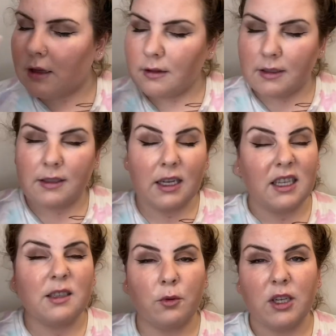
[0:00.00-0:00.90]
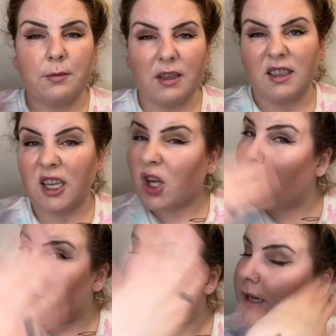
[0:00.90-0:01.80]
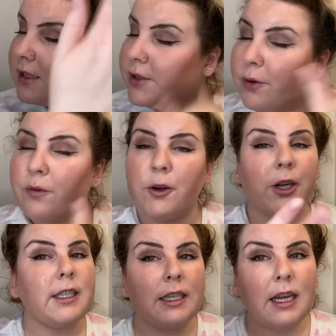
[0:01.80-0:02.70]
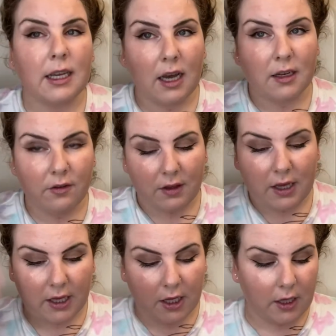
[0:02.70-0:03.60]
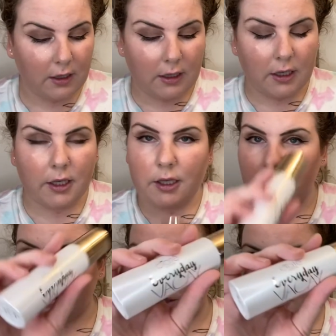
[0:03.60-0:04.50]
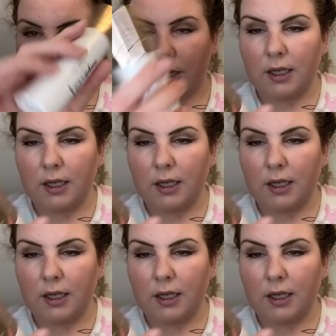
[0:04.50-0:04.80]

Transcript: This setting spray smells like coconut, so if you're into that kind of thing, you'll enjoy it.